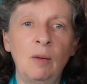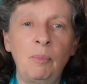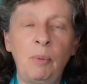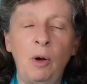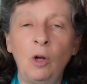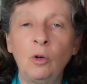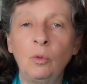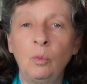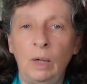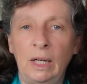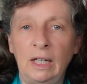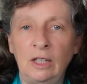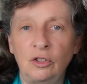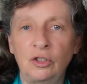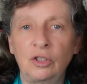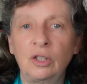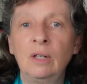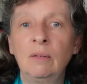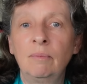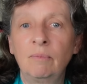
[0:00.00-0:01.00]
upon
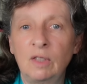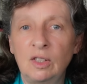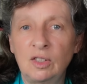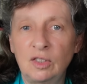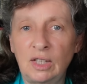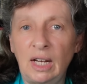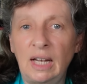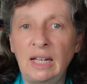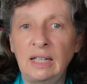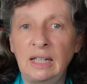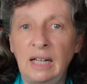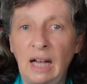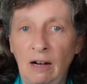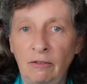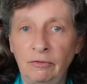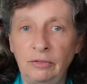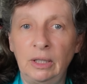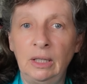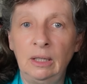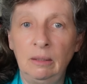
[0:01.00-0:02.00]
which the state
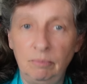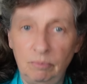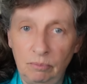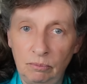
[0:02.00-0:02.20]
governor,